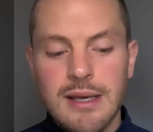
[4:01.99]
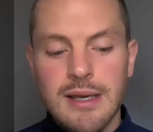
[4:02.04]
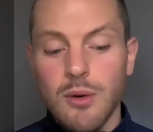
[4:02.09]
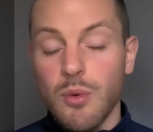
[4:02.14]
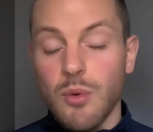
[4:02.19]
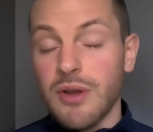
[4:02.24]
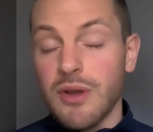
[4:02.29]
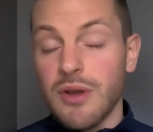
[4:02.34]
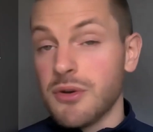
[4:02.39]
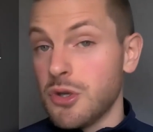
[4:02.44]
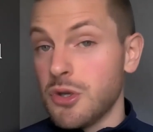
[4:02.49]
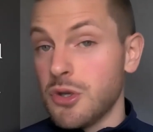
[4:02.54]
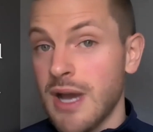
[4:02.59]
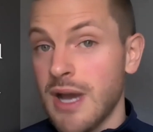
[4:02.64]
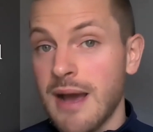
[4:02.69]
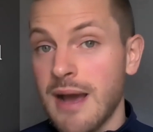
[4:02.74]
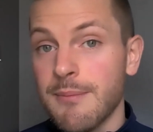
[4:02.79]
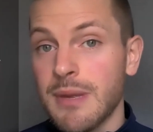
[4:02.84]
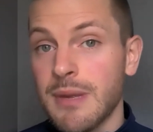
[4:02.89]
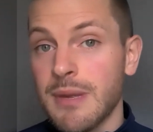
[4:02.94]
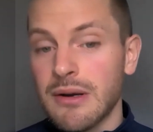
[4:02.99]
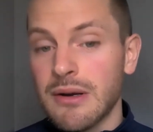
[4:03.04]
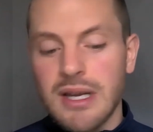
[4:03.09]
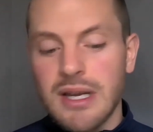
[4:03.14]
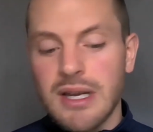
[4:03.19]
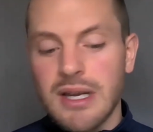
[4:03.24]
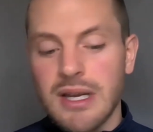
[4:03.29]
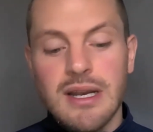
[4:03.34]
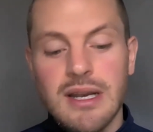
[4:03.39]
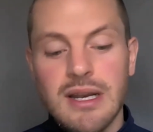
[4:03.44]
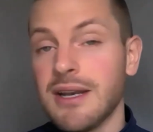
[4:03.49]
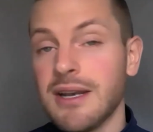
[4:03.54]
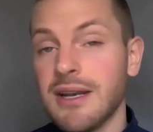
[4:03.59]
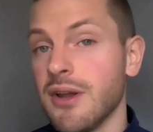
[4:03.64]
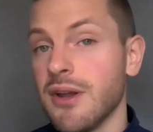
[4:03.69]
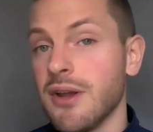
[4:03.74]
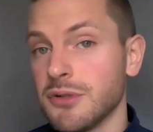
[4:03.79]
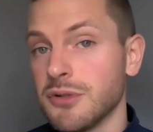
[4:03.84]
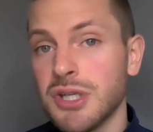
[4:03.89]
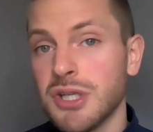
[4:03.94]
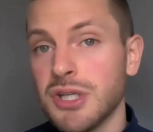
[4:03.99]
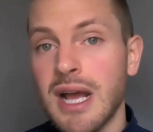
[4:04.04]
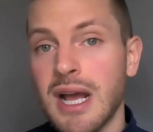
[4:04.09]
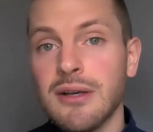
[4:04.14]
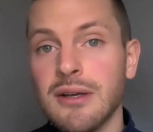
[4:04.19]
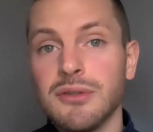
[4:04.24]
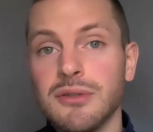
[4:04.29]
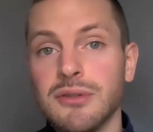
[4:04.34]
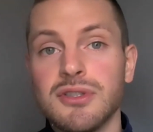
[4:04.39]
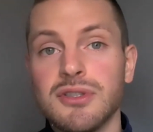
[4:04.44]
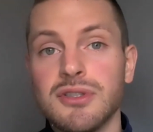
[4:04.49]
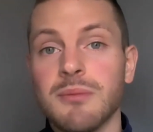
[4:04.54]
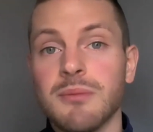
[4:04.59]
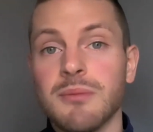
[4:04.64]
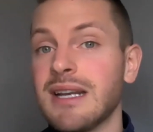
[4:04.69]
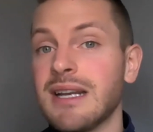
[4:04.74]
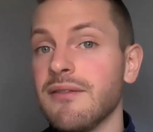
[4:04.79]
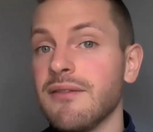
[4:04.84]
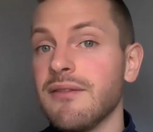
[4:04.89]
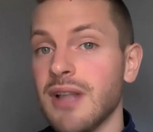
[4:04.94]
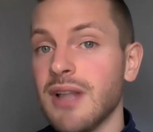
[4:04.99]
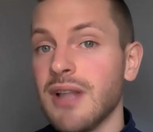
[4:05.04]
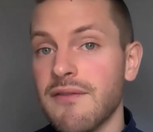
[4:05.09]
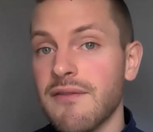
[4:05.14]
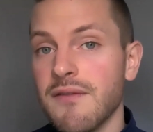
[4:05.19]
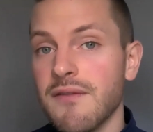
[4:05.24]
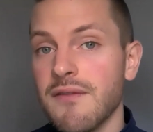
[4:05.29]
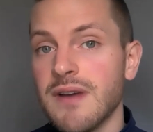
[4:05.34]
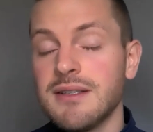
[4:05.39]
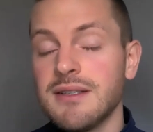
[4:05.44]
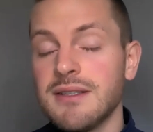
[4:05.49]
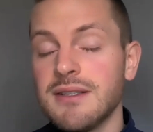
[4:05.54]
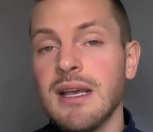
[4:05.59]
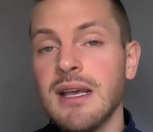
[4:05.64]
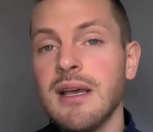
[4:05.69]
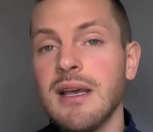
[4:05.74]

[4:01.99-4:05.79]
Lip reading: whether you got married, had another child, some kind of life event,